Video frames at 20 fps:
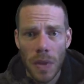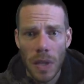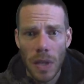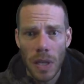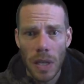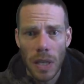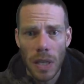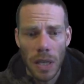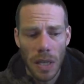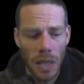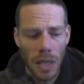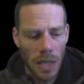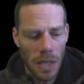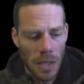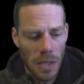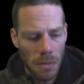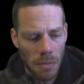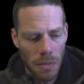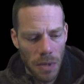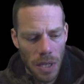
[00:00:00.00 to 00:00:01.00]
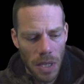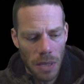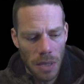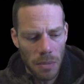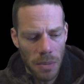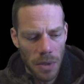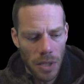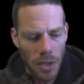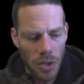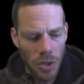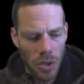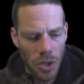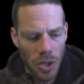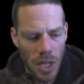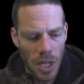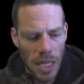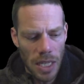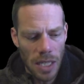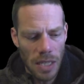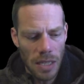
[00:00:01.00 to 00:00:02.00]
Yes, we keep the
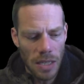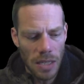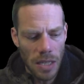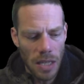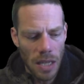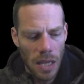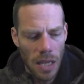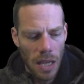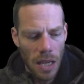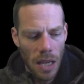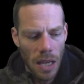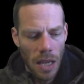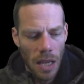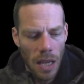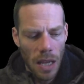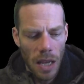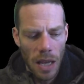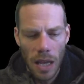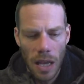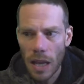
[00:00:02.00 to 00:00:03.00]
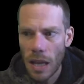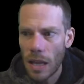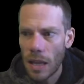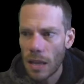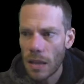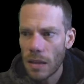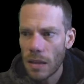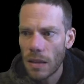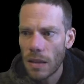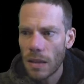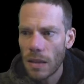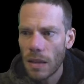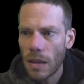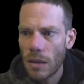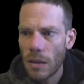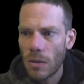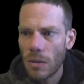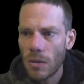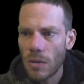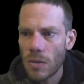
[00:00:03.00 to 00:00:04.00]
changes, and I
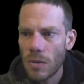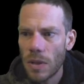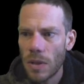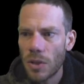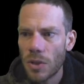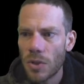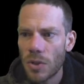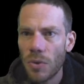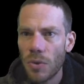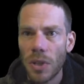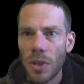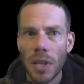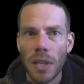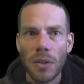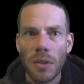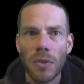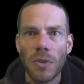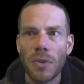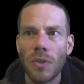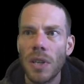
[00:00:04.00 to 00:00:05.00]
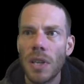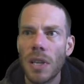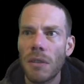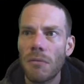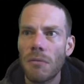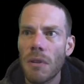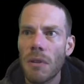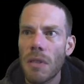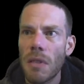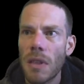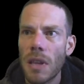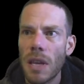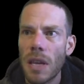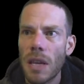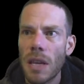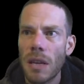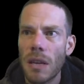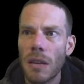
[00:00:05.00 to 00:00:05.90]
also ensure that you see everything.